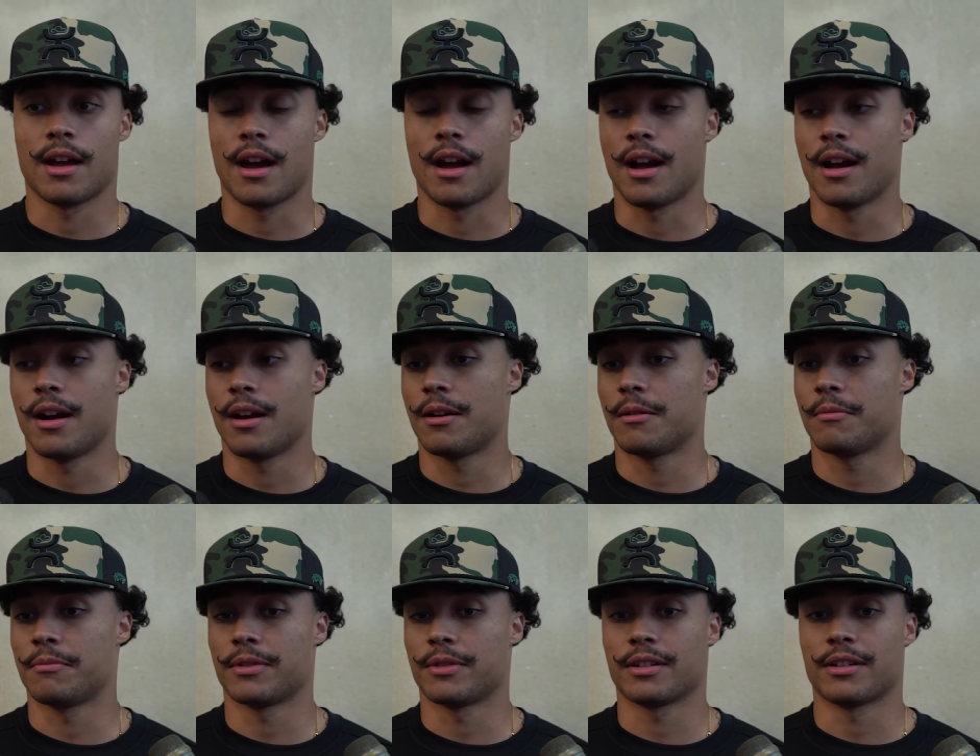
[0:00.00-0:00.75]

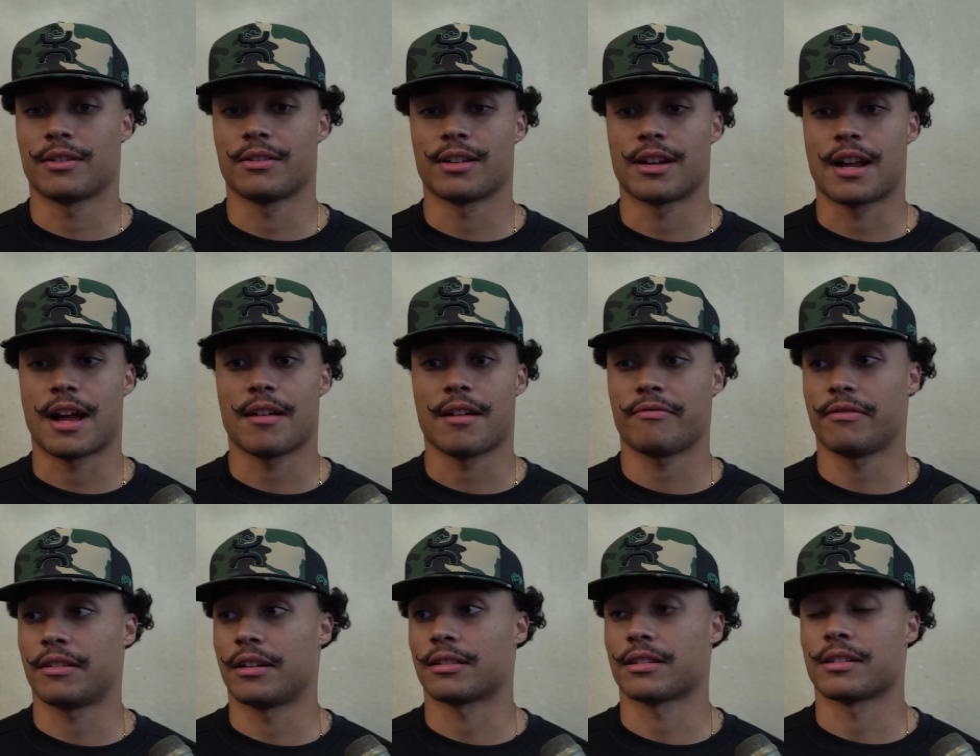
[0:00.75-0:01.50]
Um, you know, there, I
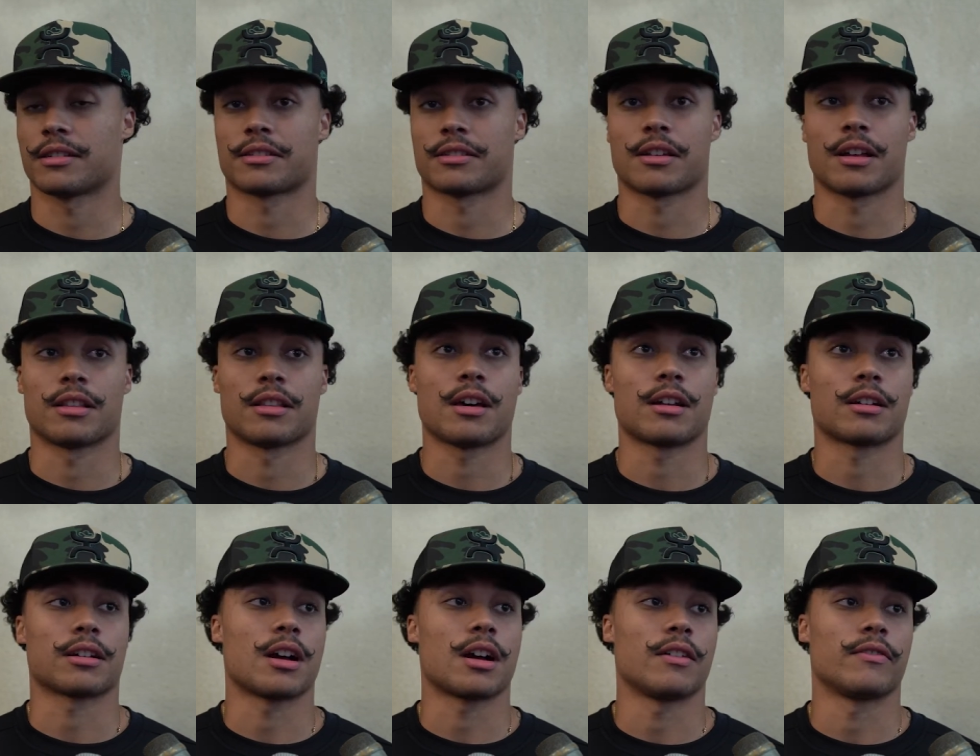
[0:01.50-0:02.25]
feel like there's a lot
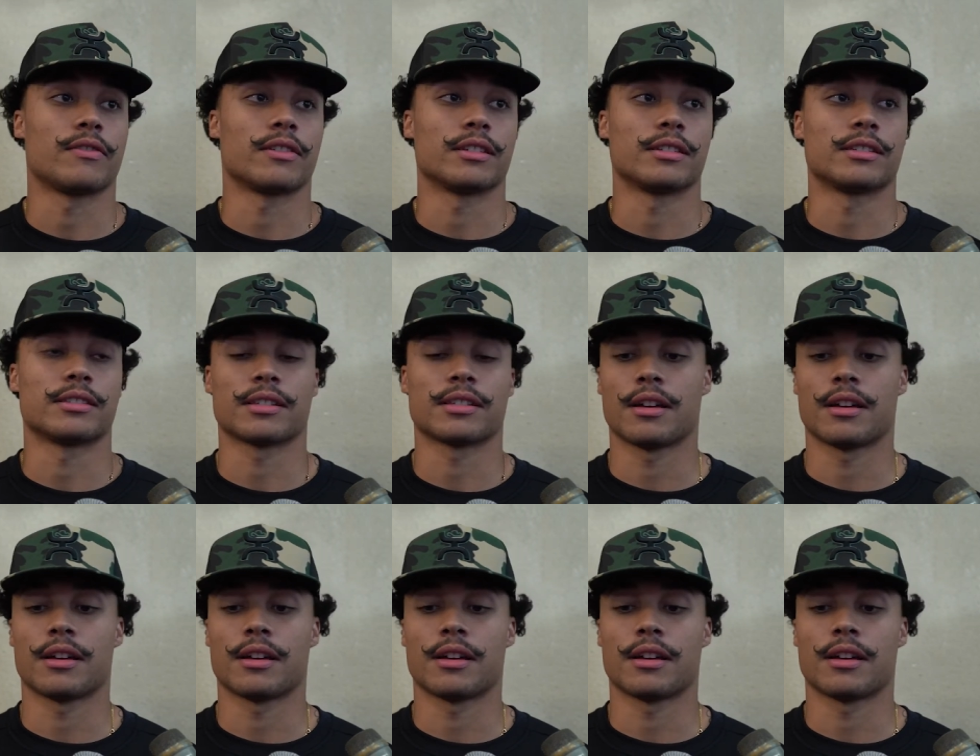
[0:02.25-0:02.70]
of confidence.